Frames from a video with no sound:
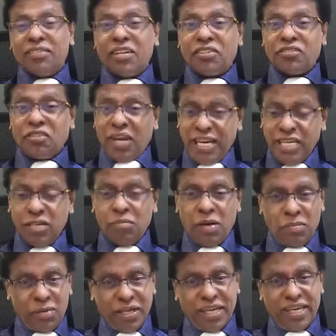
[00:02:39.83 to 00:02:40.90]
The trained
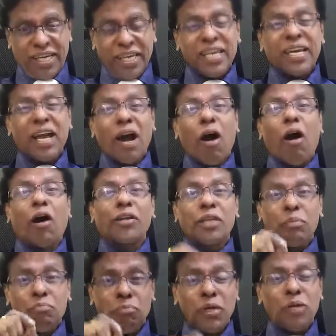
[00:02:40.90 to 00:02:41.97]
memory are
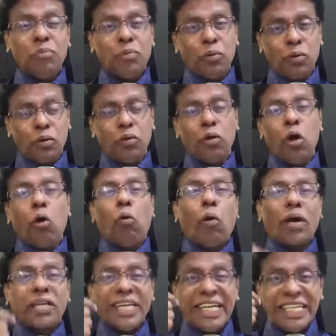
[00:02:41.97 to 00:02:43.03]
the people who
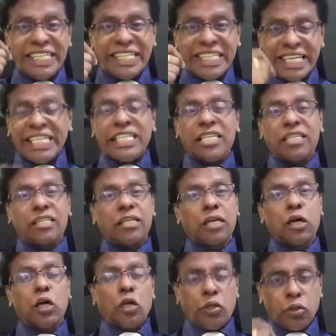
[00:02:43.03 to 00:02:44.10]
are intended
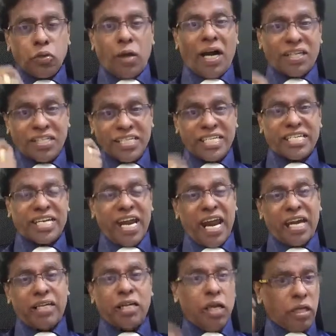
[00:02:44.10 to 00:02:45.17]
to
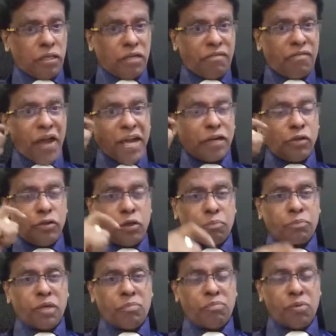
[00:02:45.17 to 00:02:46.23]
understand the faculty
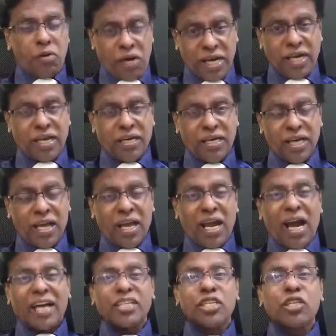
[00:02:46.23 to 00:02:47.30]
of the brain
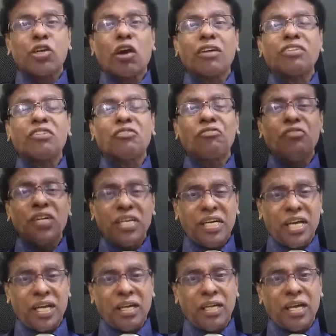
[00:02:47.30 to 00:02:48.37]
and start
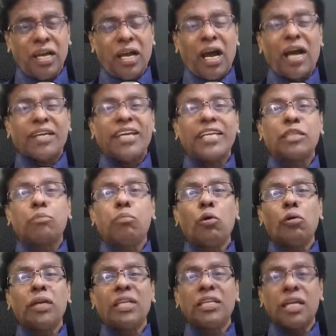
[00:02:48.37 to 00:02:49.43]
reading and
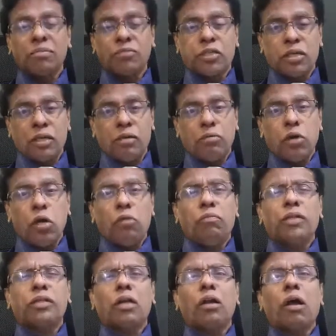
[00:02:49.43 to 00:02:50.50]
exploring themselves
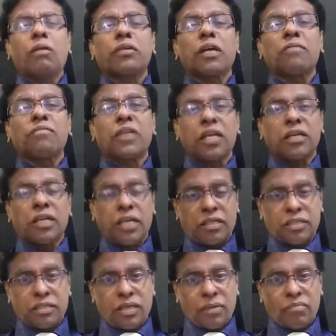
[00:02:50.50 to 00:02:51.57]
with a lot of
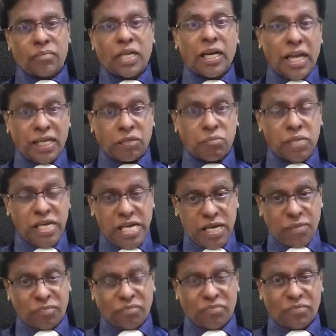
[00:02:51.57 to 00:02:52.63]
techniques like me,
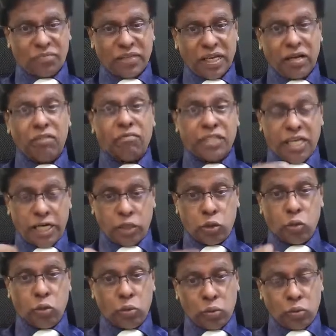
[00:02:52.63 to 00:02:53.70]
which I
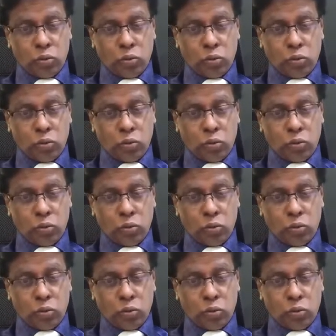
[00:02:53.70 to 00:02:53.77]
do.